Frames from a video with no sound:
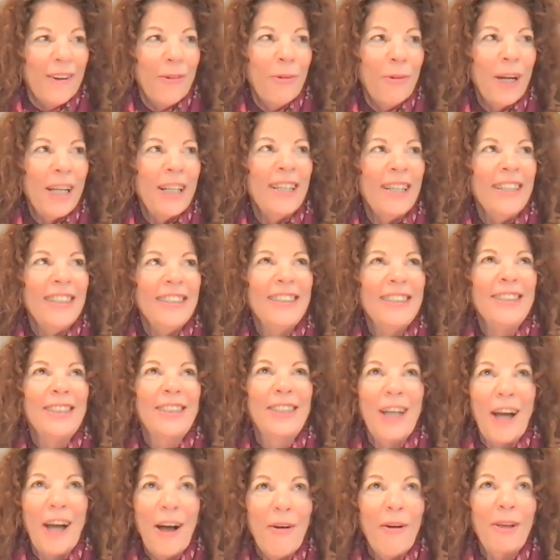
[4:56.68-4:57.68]
what
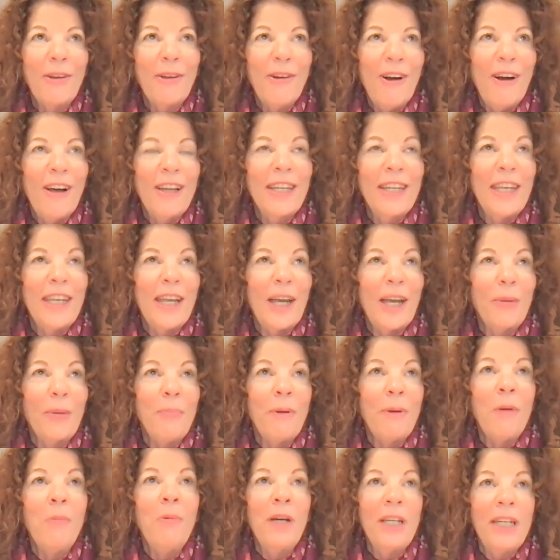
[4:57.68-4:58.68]
is going on here?
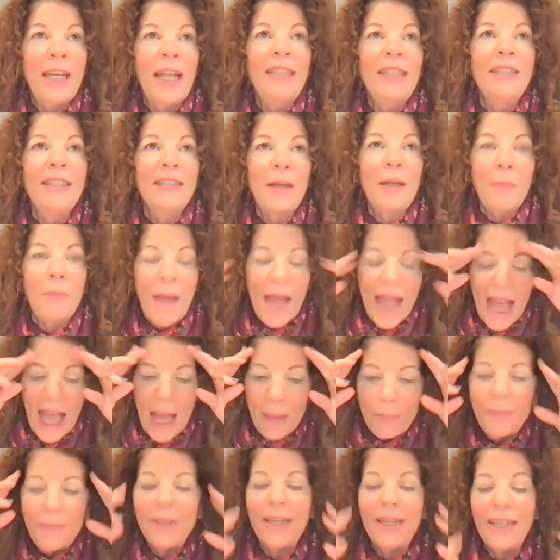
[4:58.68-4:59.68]
But what ended up
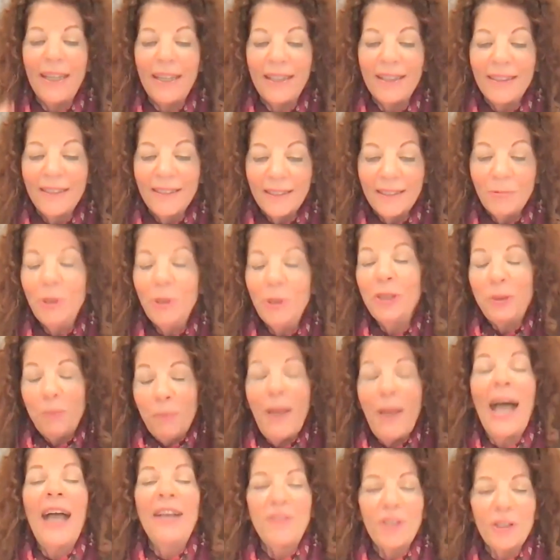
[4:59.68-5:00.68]
happening was
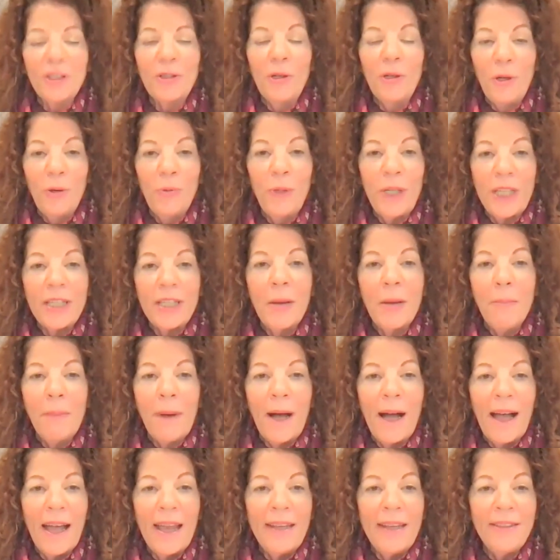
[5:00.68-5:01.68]
magical. We
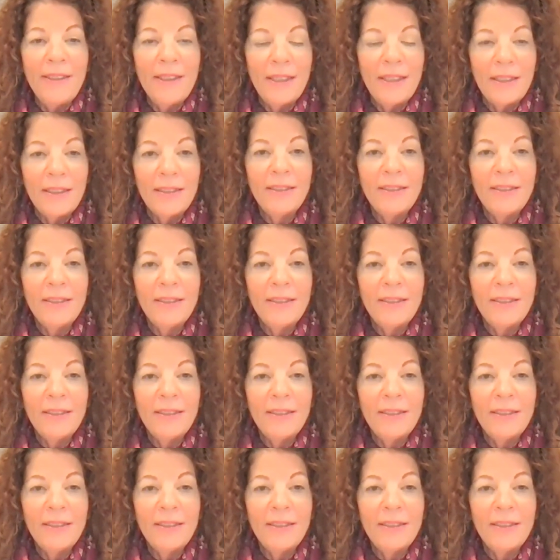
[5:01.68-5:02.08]
combined